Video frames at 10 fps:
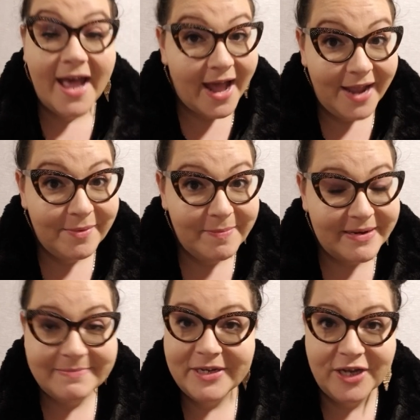Hi, welcome back
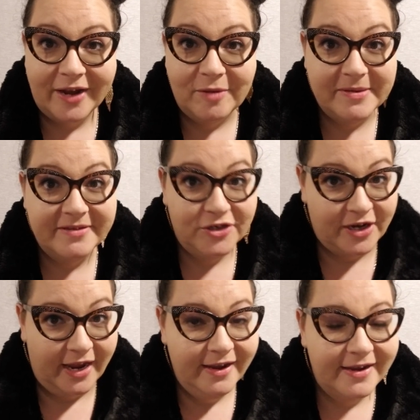to my channel, Mrs.
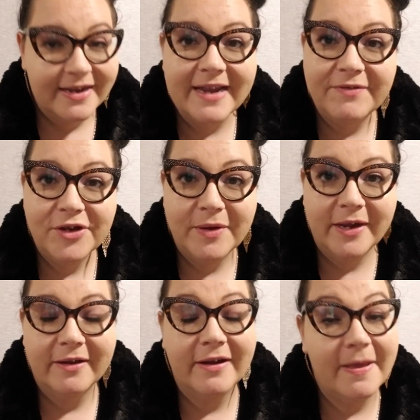Shank. If you're new
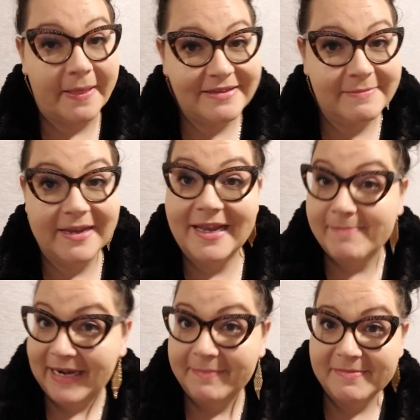here, that's me,
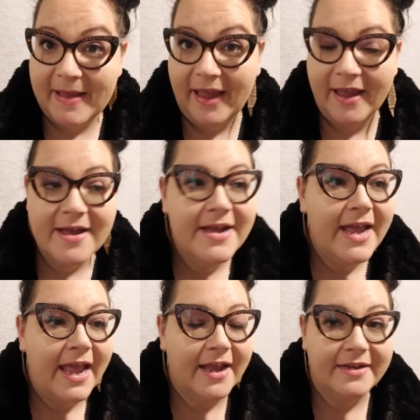my name's May,
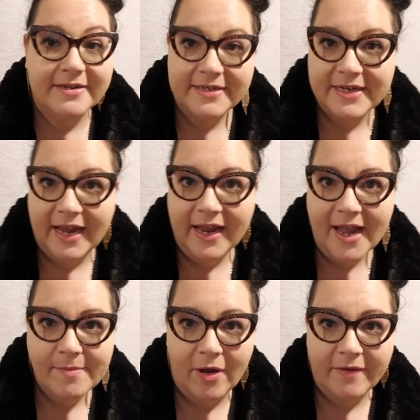and today
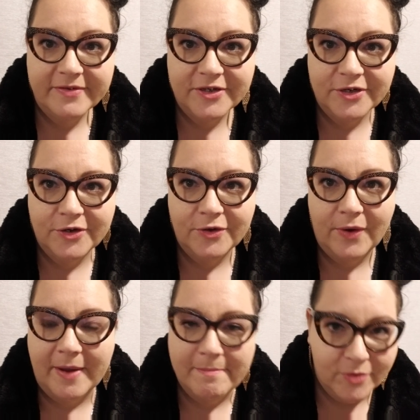I'm off to
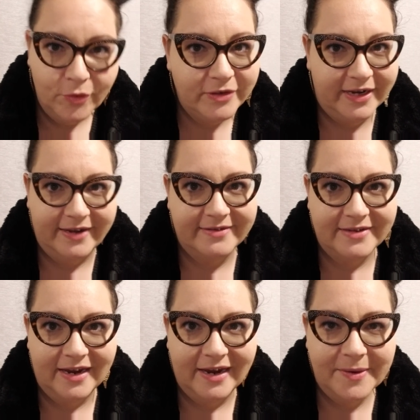a Muul
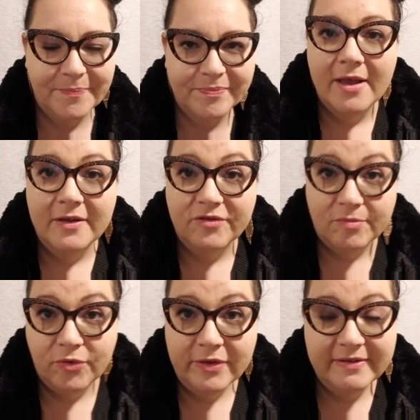tasting. So
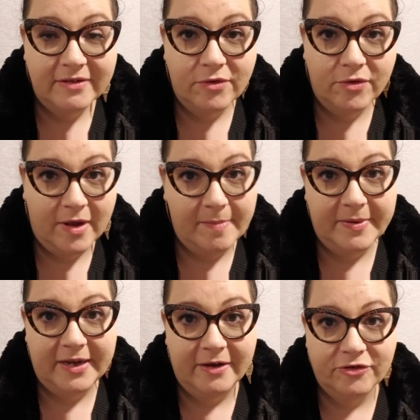Muul is a local
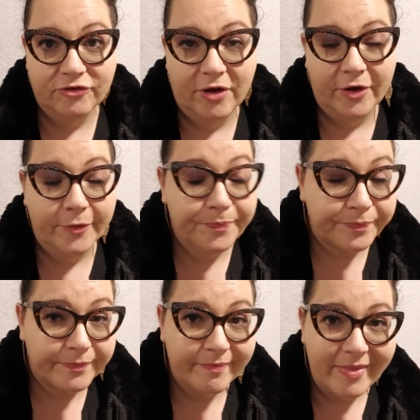company here in Toronto.
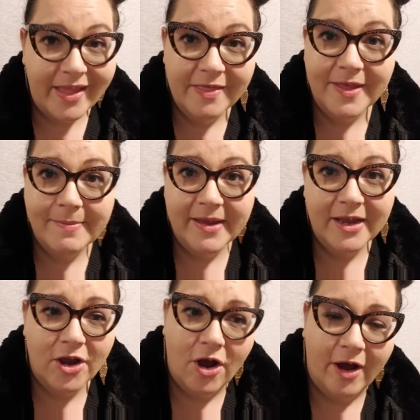They
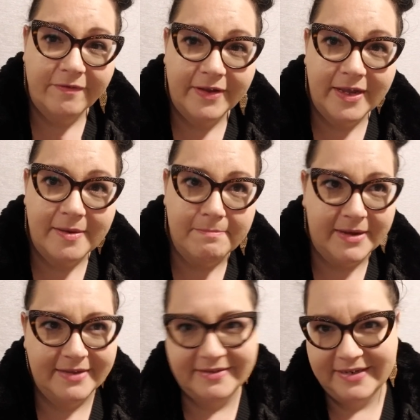make coffee
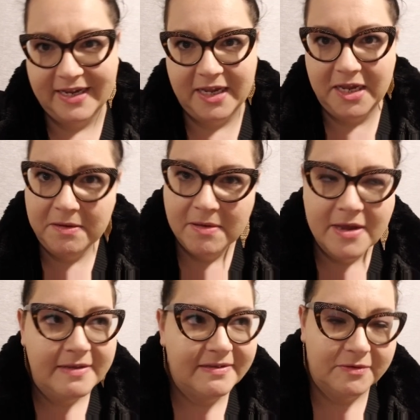meets tea,
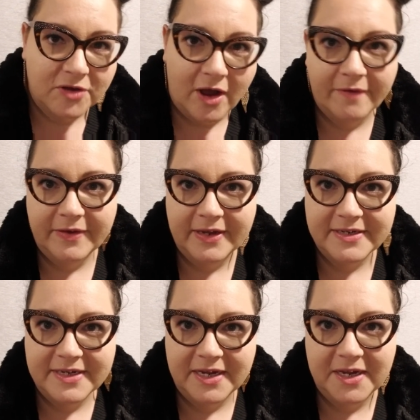so it's coffee and
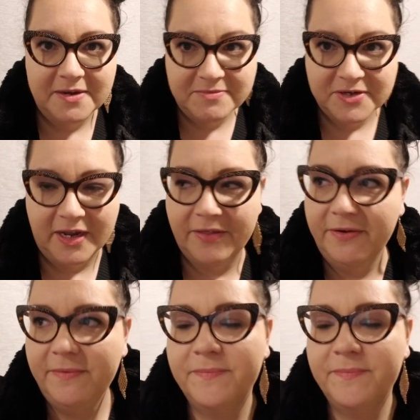tea together.